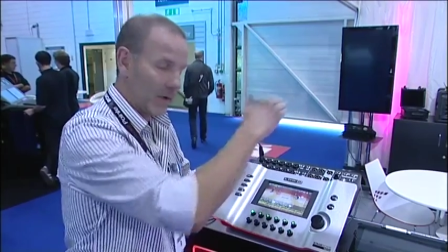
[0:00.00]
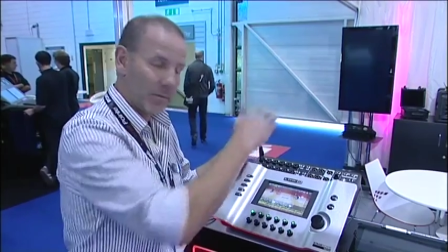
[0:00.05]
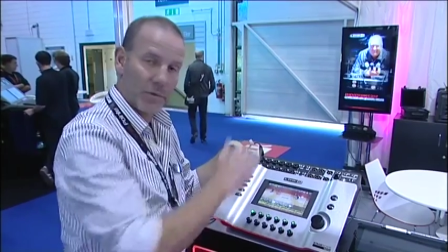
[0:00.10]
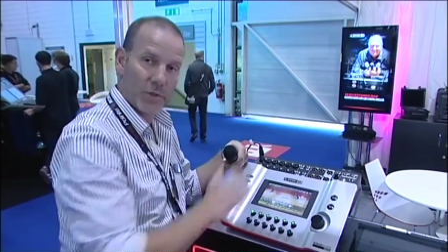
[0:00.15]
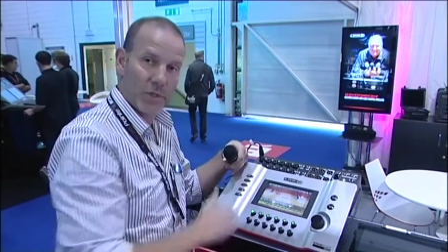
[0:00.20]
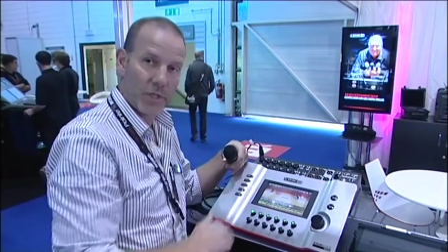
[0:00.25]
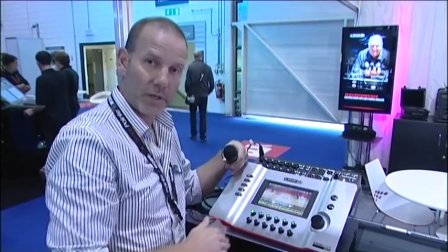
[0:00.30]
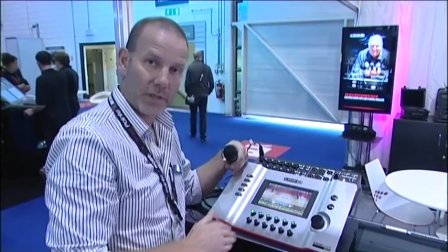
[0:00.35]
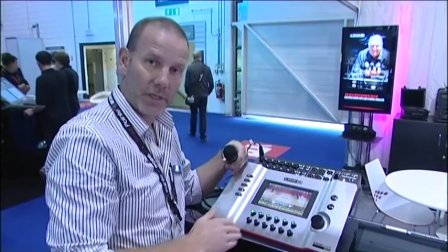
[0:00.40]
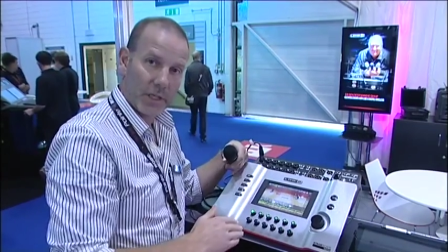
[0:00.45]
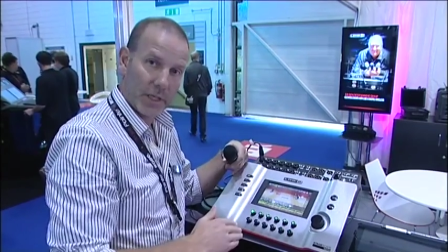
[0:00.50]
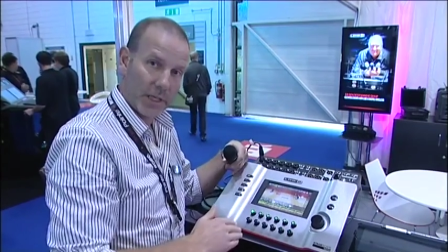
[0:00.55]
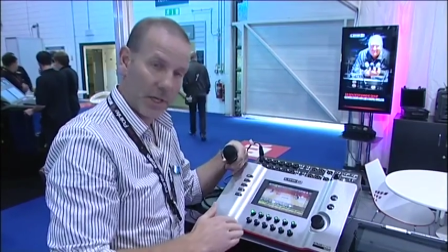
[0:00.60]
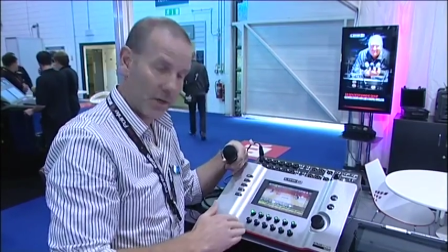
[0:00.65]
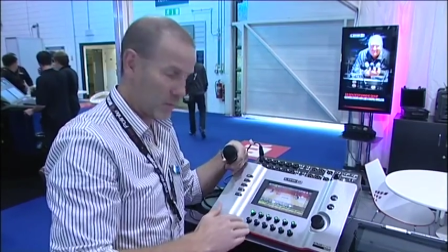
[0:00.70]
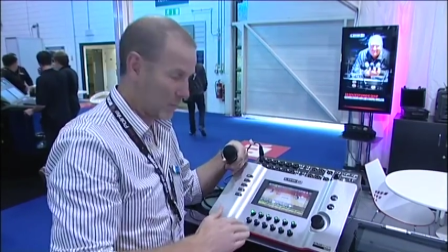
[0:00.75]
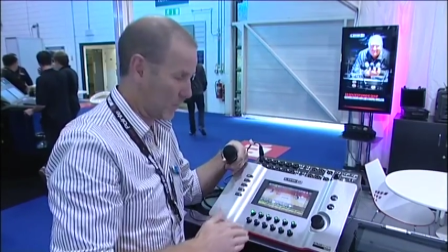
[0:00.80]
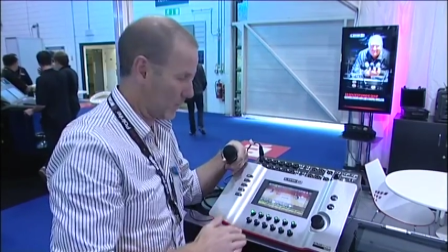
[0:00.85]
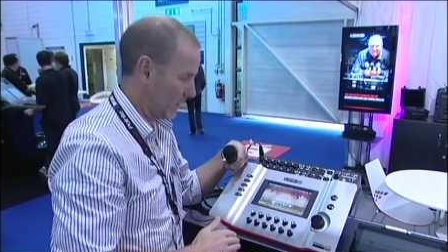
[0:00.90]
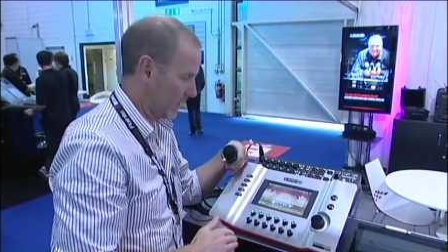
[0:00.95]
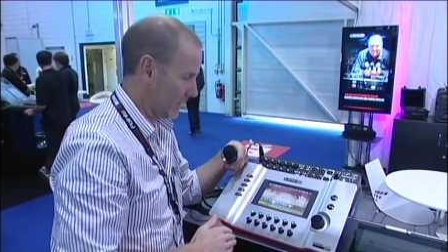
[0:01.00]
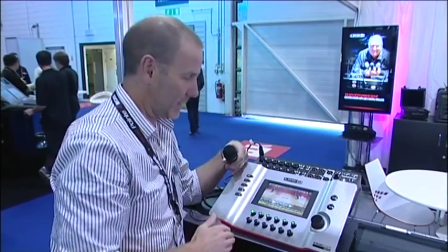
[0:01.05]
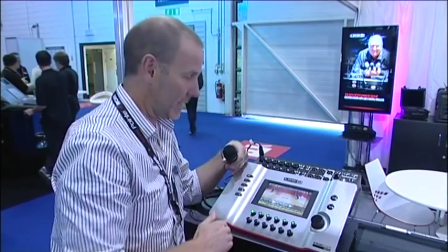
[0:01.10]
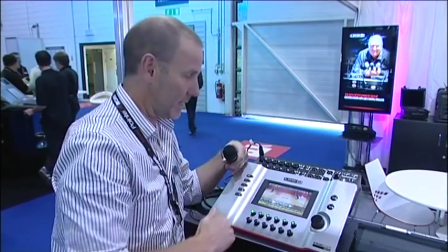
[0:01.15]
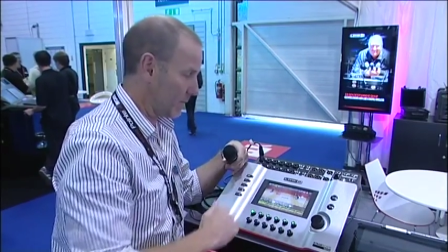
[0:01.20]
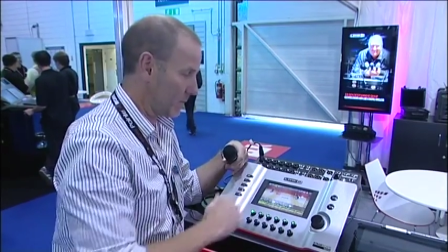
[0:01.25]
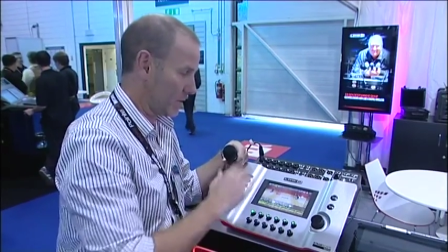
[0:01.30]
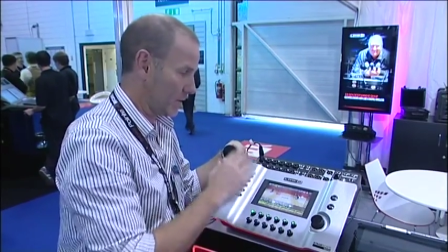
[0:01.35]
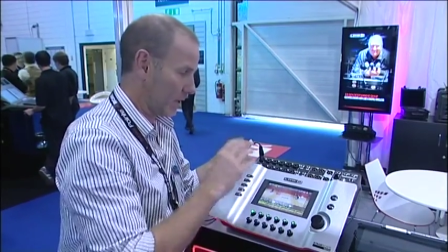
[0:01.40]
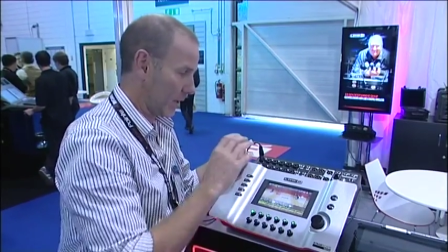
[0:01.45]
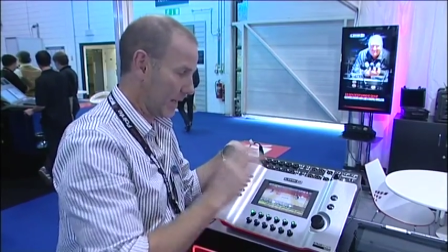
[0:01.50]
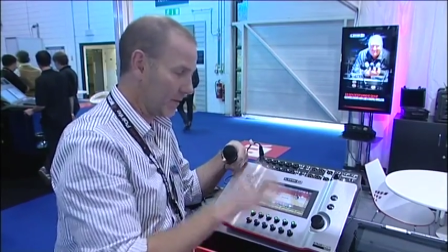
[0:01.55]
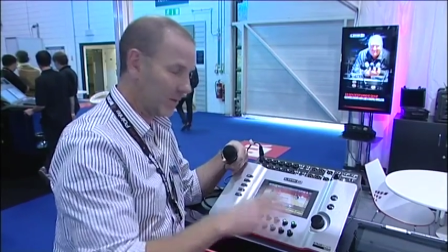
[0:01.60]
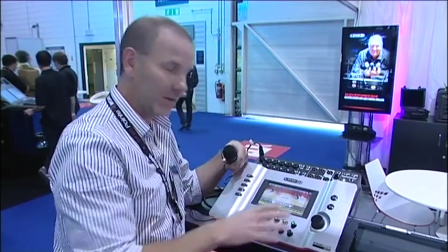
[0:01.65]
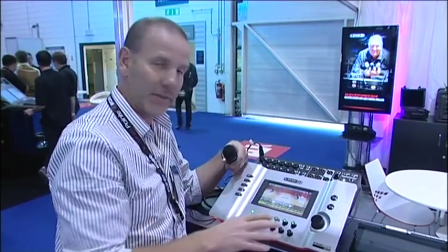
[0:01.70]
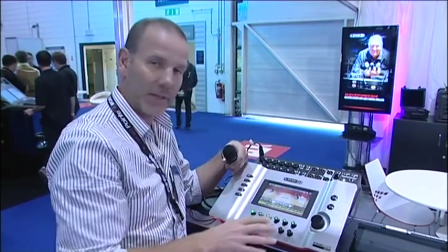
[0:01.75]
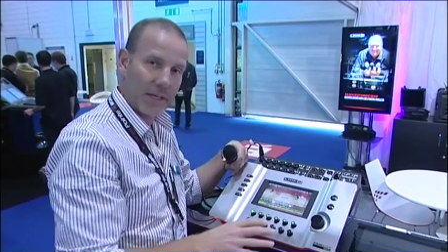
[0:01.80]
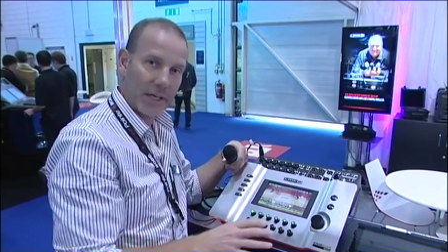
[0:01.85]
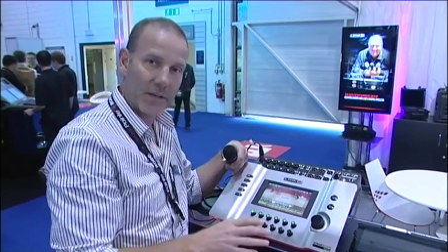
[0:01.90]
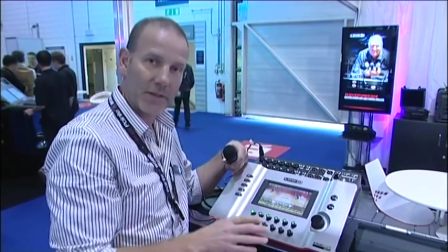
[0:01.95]
up and showing you it goes pretty deep. It's got
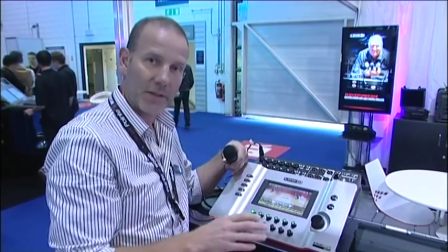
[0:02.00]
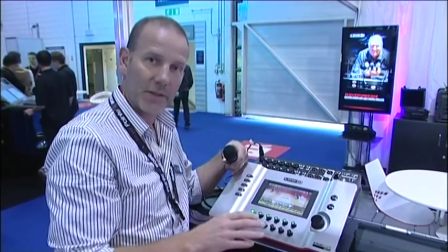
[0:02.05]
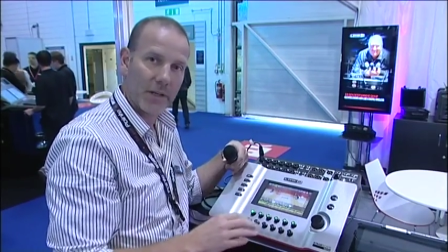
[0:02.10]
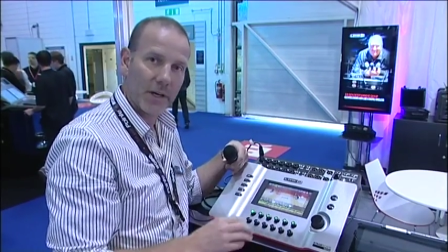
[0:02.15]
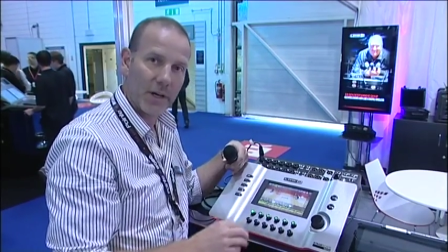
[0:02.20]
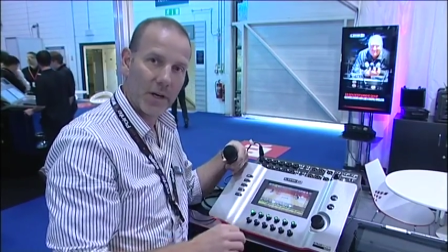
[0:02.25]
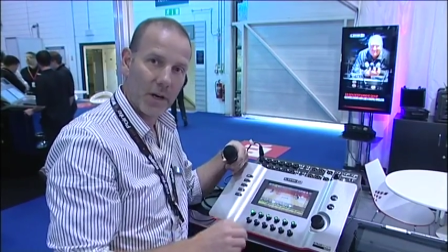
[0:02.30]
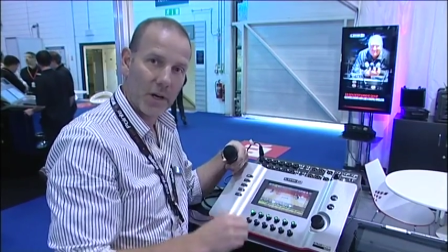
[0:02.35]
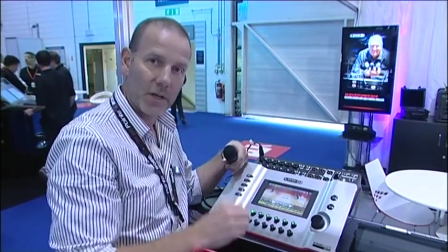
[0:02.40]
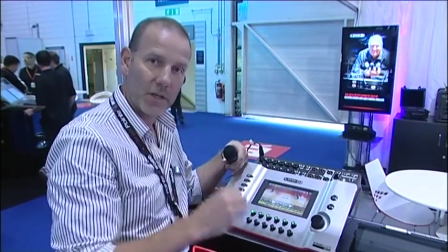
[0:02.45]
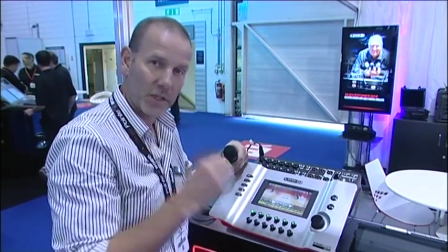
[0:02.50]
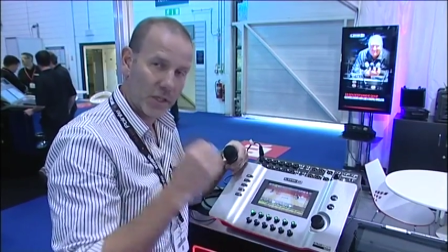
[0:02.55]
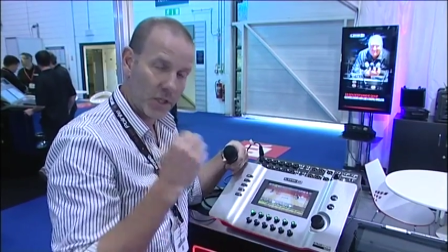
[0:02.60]
everything under the hood,